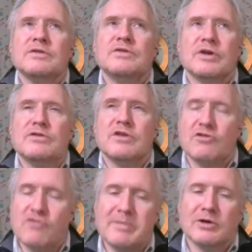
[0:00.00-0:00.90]
than
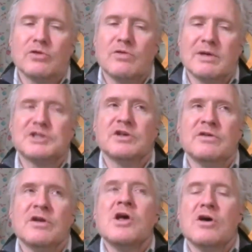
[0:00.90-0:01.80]
the criminal
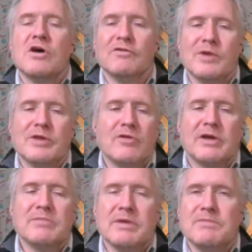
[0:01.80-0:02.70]
question of whether
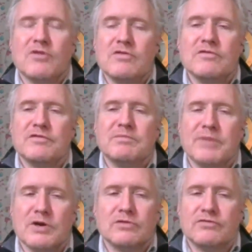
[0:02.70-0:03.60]
it can be proved
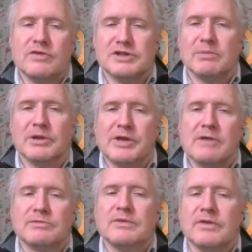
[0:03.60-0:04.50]
beyond reasonable
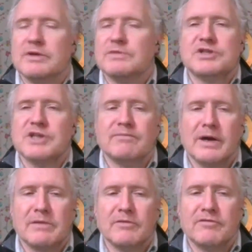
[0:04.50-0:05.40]
doubt that
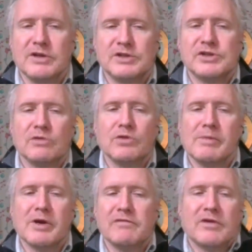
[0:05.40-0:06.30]
Sam Bankman Fried stole
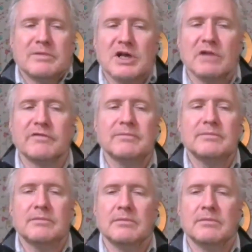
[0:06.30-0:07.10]
the money for himself.